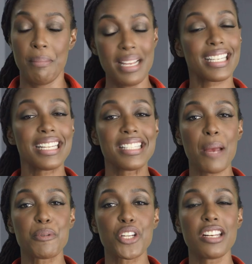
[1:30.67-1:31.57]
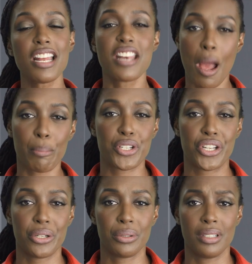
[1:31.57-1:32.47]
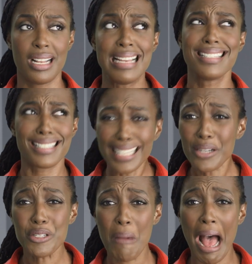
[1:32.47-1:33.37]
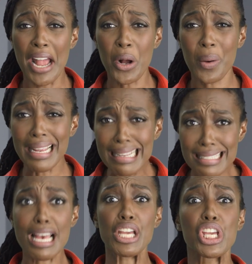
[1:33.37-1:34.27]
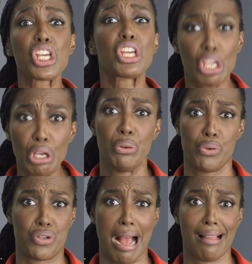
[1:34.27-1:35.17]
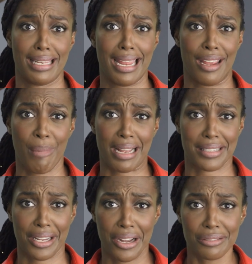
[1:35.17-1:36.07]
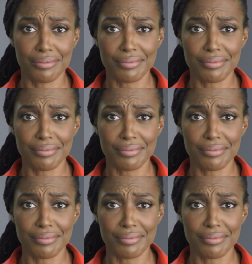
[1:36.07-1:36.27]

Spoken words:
Misconception number 2. Cinco de Mayo is a huge holiday in Mexico.